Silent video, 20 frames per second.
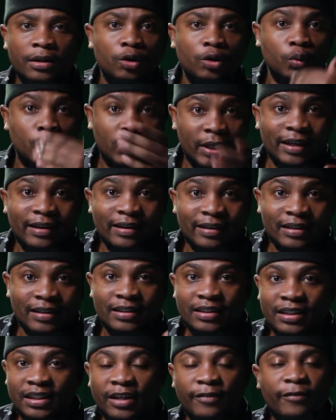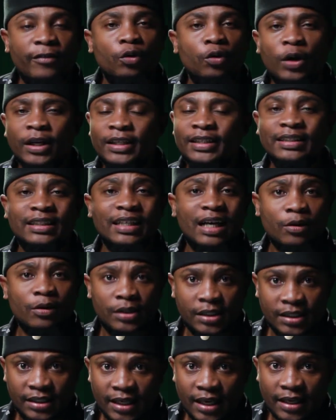you can read it, even though I didn't
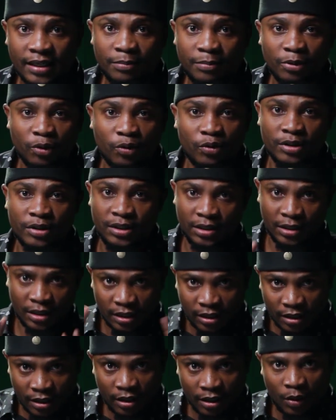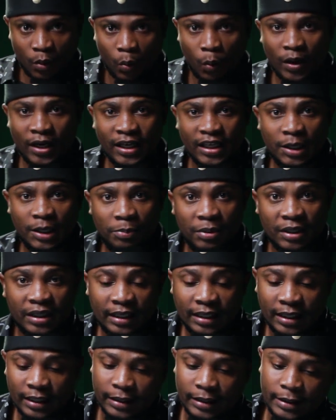out-say it, because I want to keep
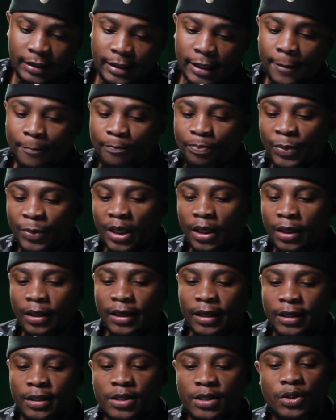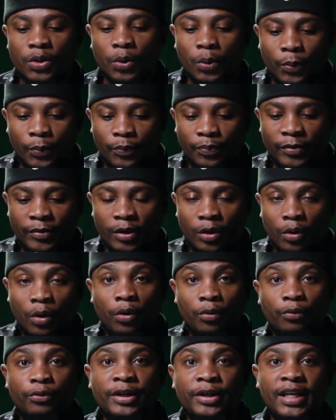it clean here. And so,
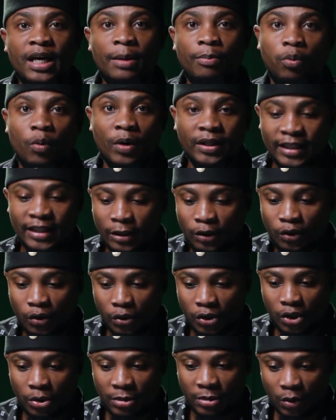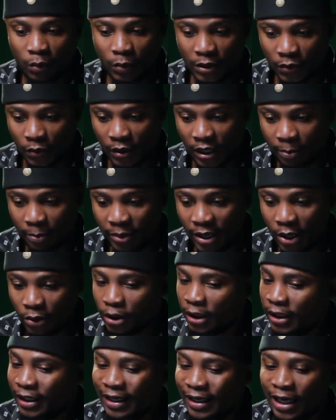go read up what that document was all
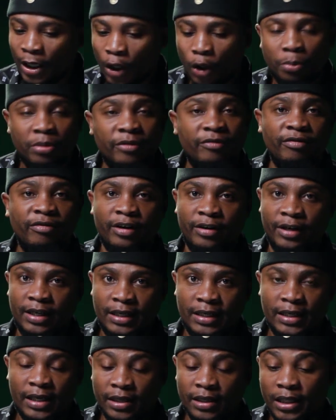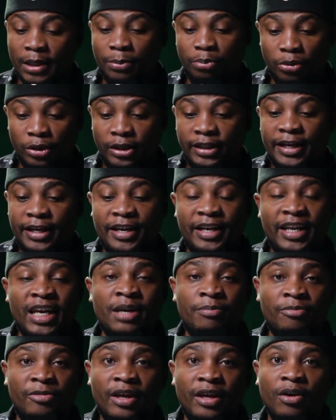about, and it'll be very clear. They put their
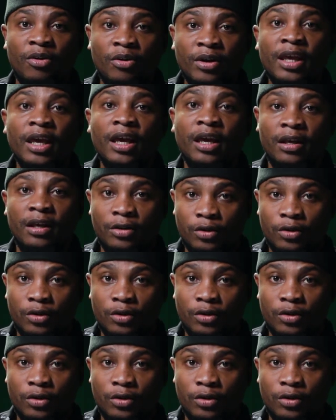name there, okay?